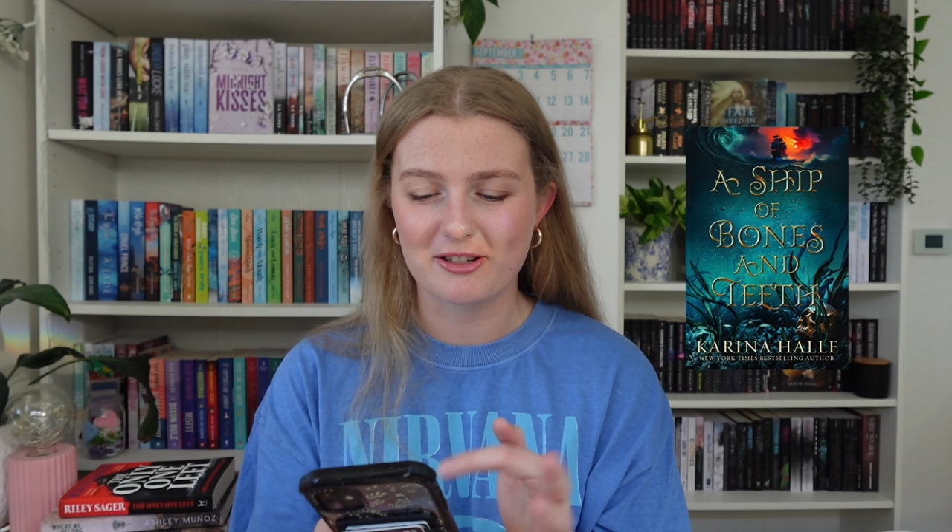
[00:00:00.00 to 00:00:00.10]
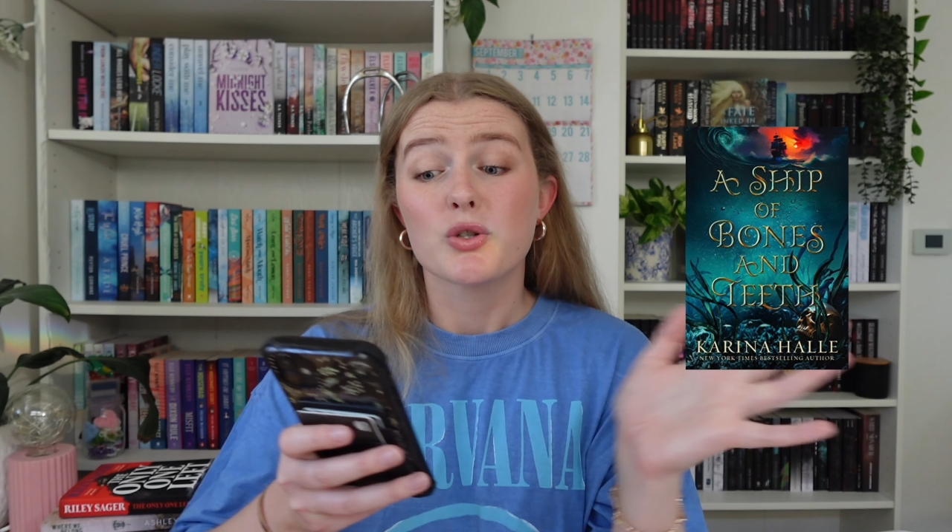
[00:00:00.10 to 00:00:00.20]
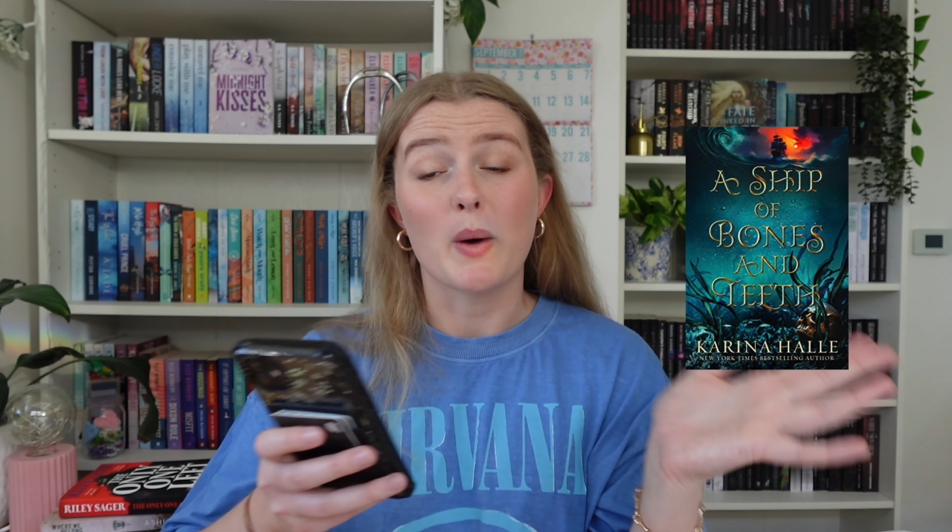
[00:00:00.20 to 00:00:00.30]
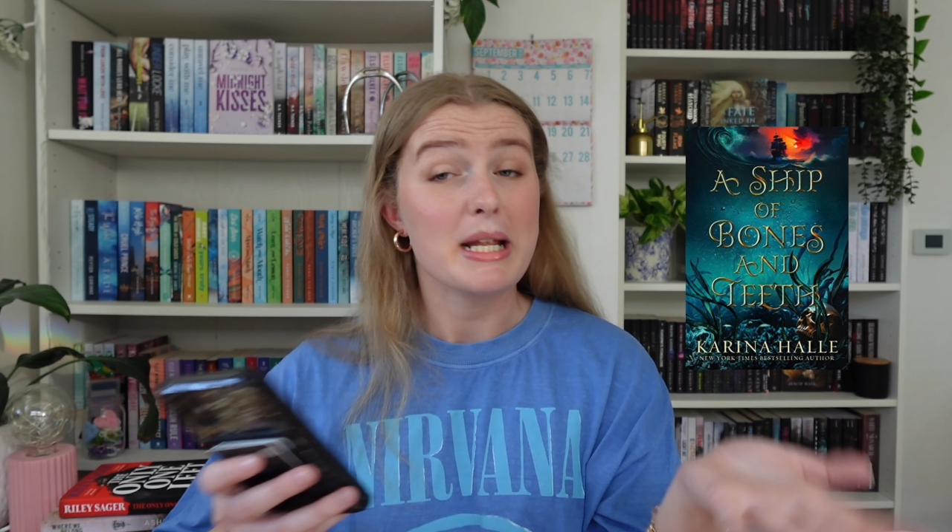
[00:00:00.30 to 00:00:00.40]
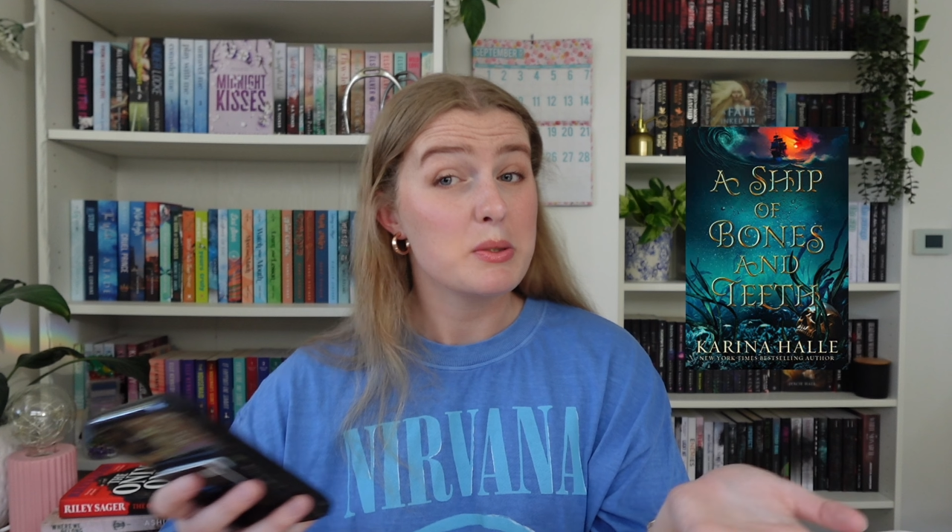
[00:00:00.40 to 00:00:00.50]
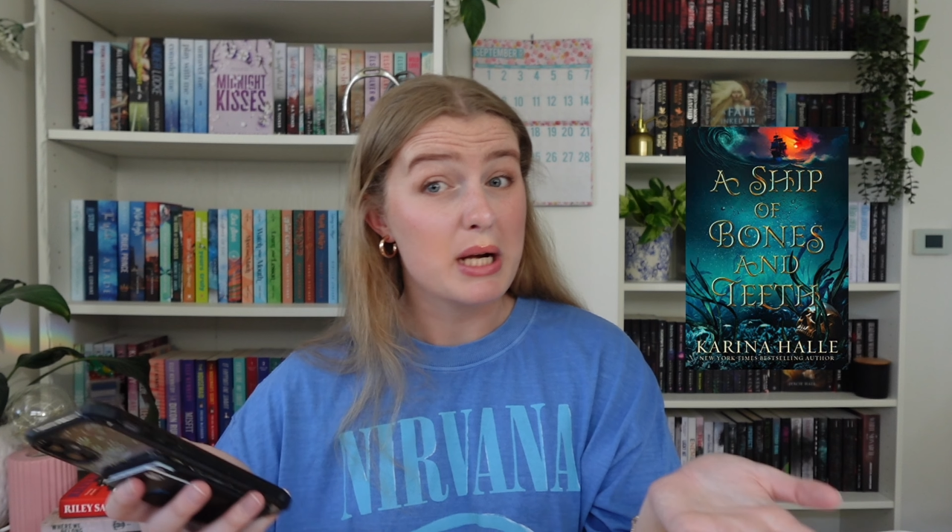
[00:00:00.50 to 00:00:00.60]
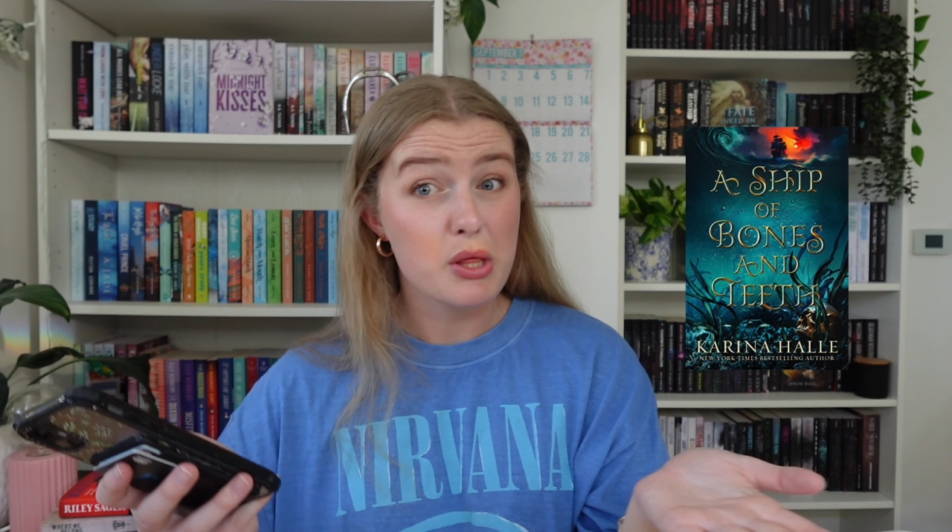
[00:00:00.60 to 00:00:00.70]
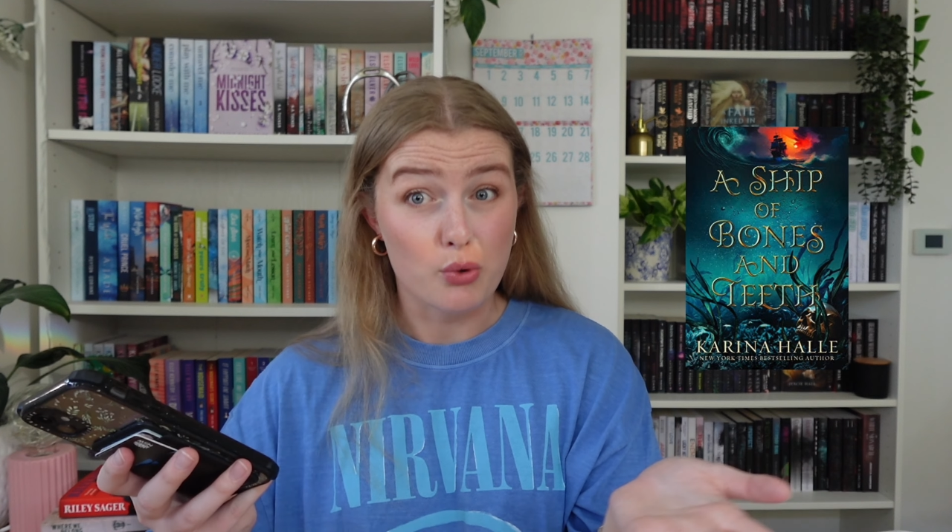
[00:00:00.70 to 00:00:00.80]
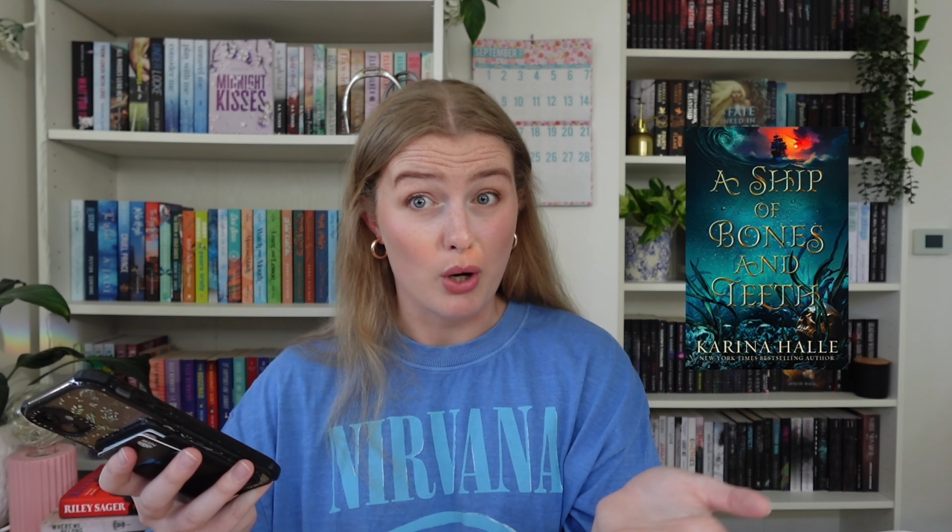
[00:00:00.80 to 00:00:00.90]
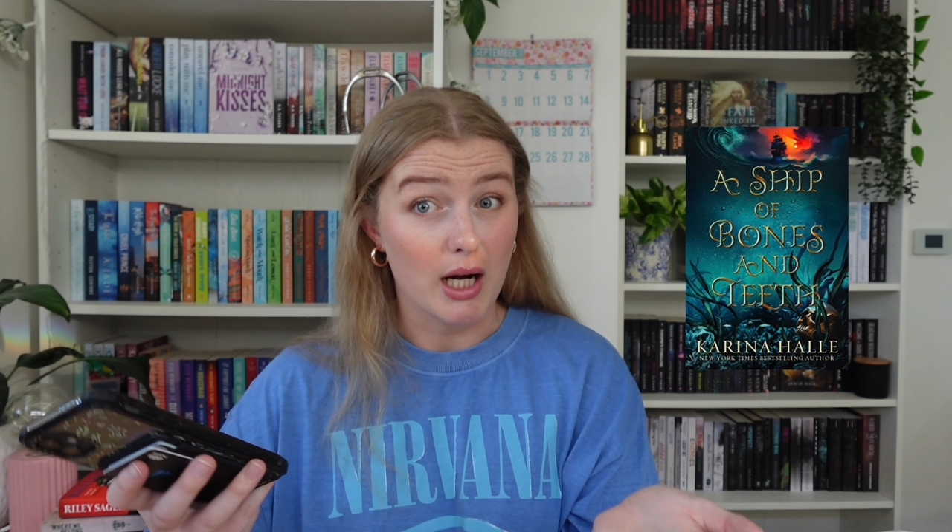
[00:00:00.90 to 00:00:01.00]

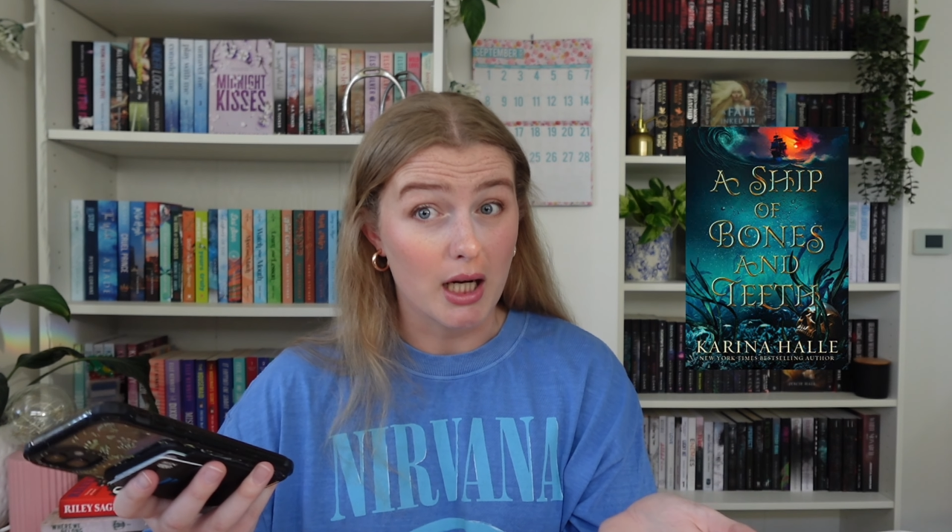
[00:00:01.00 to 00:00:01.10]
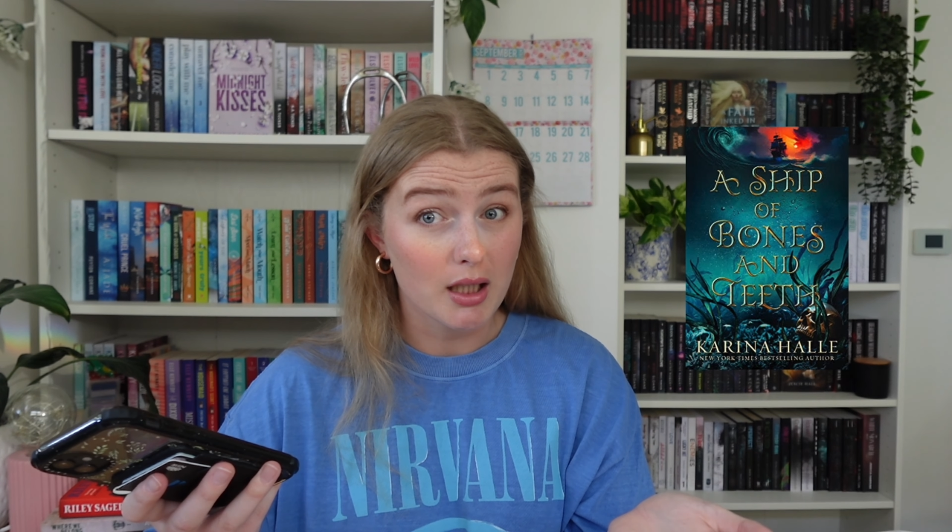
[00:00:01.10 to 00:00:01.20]
2023.